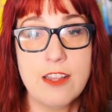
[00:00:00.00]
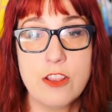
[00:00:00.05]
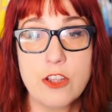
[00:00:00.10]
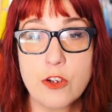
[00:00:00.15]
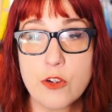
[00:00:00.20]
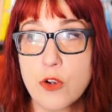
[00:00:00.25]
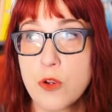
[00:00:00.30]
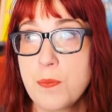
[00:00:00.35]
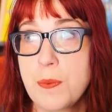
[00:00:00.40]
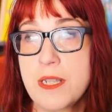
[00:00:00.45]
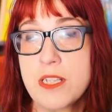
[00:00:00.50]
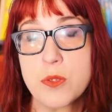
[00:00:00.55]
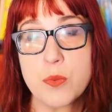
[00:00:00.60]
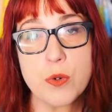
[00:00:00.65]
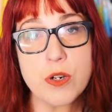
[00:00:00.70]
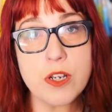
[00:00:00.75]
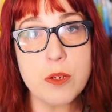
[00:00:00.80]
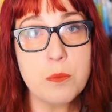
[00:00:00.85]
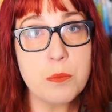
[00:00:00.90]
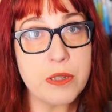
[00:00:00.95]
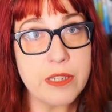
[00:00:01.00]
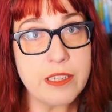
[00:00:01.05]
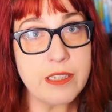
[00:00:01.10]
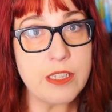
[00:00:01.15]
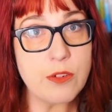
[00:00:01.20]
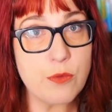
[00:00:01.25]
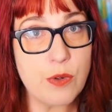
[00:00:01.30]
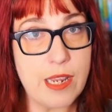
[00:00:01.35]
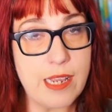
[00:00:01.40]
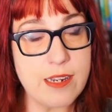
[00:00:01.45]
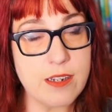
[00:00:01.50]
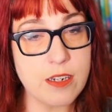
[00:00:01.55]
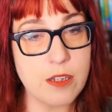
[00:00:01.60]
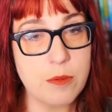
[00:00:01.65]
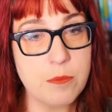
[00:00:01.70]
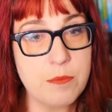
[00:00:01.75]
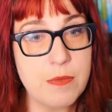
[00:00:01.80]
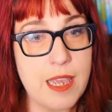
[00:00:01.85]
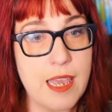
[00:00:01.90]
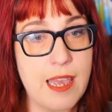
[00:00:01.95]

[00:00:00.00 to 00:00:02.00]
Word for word: The groupings were completely random,